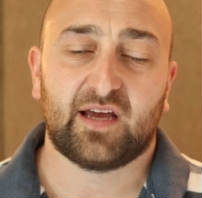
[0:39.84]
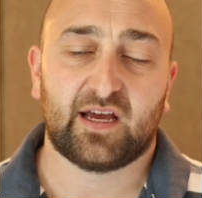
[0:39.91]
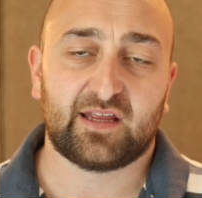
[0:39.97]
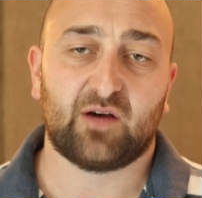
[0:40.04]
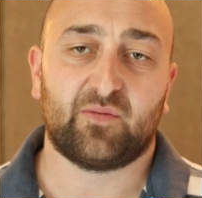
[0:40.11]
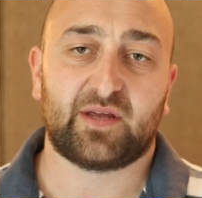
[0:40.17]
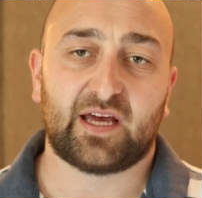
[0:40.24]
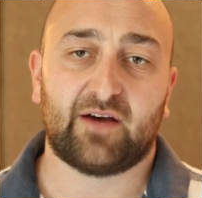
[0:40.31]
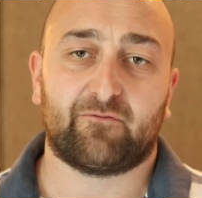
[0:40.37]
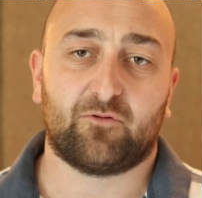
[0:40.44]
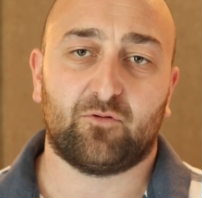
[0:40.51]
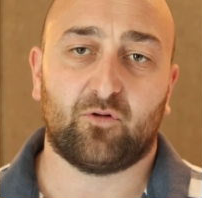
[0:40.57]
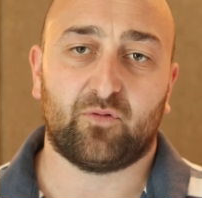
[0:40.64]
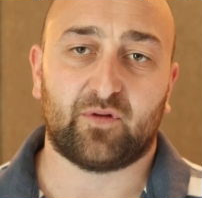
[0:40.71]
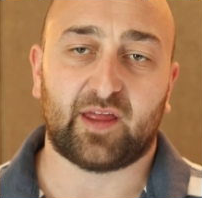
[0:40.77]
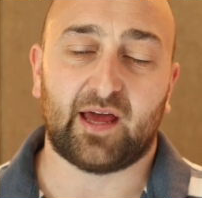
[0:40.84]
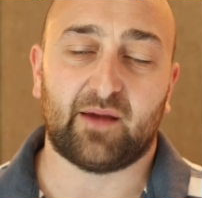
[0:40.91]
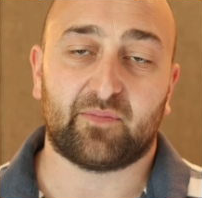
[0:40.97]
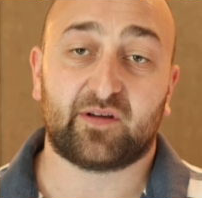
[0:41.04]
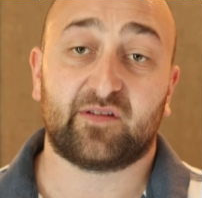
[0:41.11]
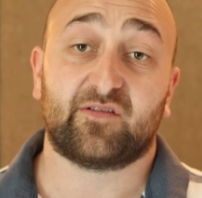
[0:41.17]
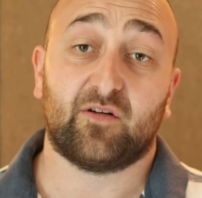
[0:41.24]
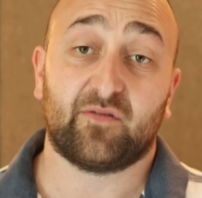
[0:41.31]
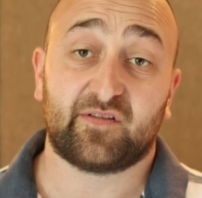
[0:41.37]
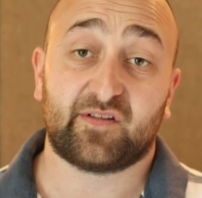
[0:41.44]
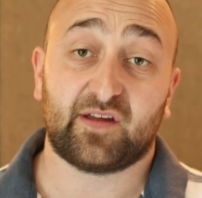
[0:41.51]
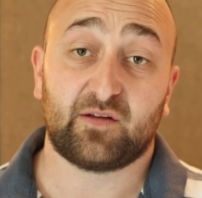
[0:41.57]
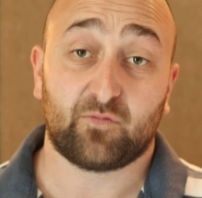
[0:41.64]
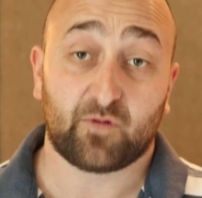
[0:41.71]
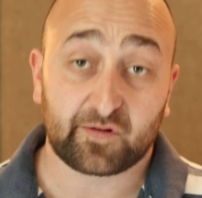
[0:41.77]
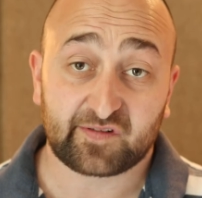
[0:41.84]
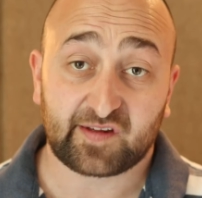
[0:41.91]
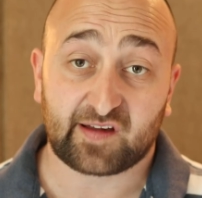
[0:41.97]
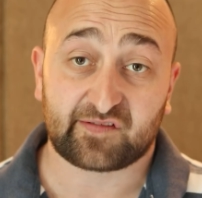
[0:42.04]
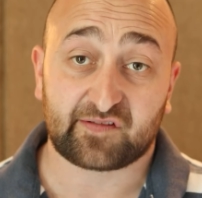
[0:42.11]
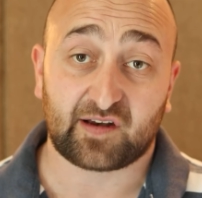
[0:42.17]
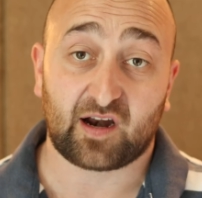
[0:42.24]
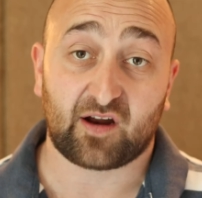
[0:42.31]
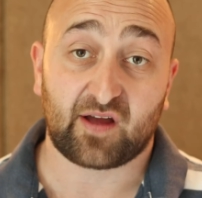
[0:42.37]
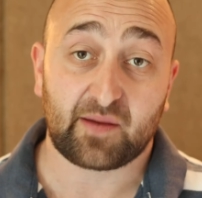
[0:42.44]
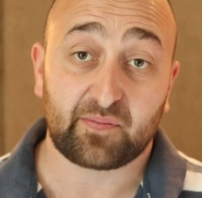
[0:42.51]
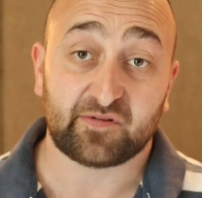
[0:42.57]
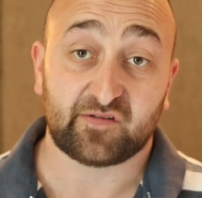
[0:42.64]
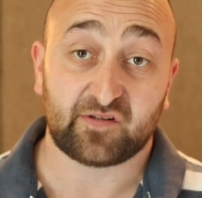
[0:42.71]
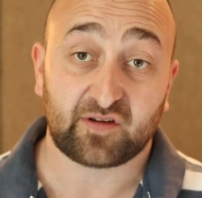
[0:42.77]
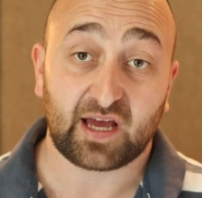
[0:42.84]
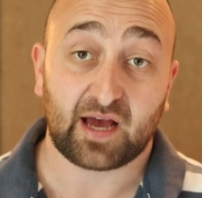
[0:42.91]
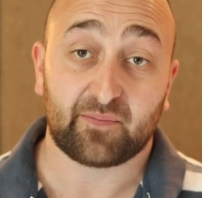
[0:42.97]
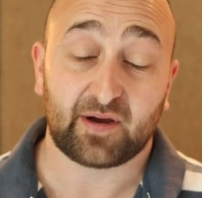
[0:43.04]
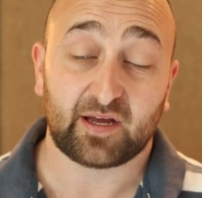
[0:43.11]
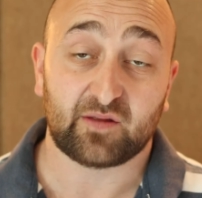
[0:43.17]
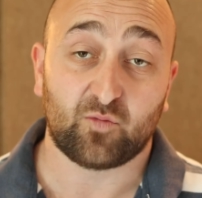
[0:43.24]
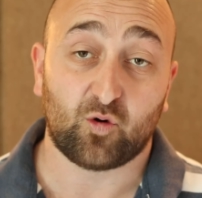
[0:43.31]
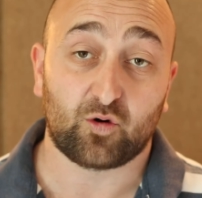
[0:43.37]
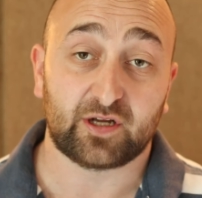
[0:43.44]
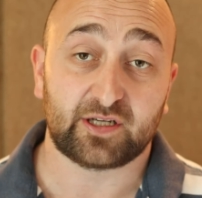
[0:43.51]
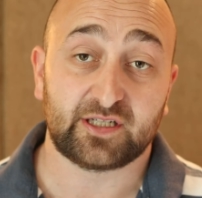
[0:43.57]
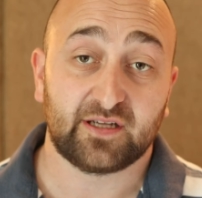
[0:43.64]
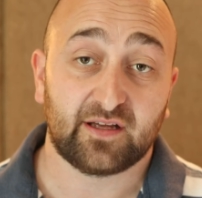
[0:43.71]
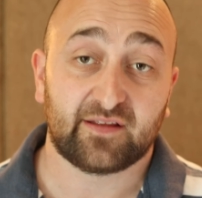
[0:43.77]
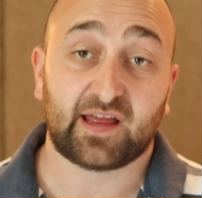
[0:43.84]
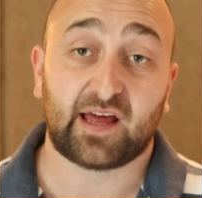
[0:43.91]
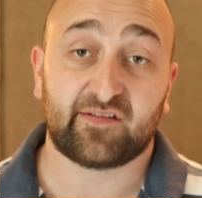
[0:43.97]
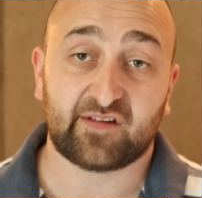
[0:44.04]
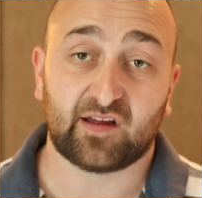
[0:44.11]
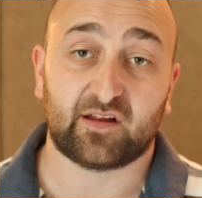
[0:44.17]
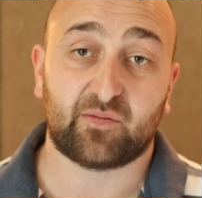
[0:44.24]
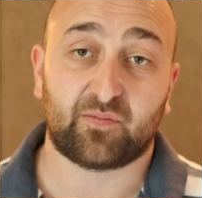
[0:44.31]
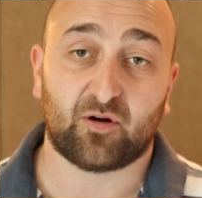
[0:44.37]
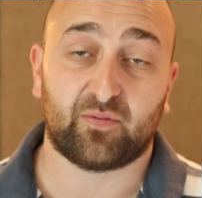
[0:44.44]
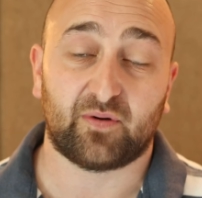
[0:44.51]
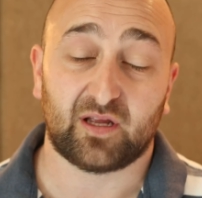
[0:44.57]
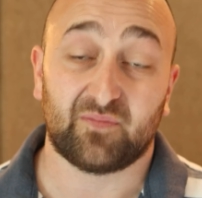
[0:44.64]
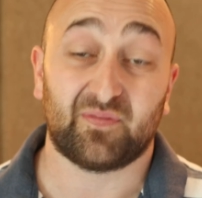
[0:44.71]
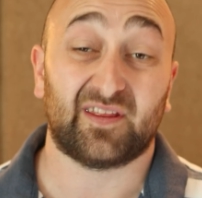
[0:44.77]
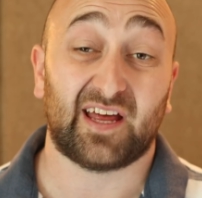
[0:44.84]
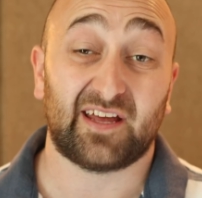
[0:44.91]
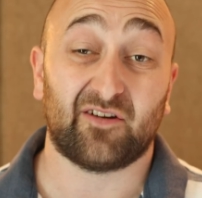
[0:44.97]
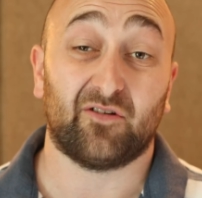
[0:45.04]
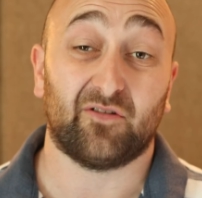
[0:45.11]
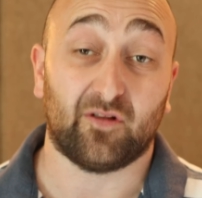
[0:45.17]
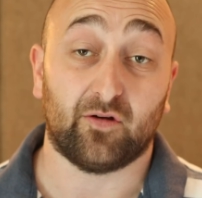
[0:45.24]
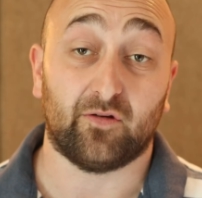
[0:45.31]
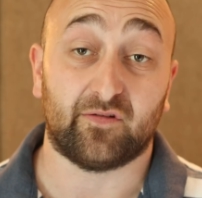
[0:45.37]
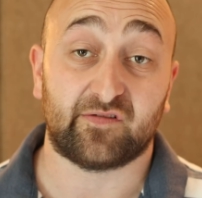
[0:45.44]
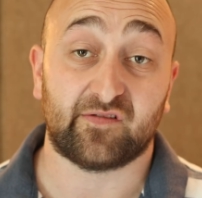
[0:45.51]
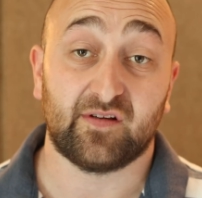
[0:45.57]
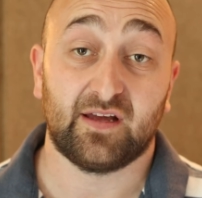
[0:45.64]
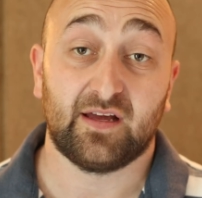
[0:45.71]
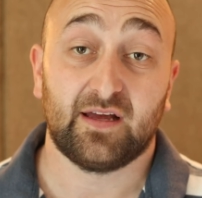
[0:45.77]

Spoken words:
And they'll be comfortable with that because obviously worst case scenario happens and you can't pay the mortgage, they sell your property but they don't lose.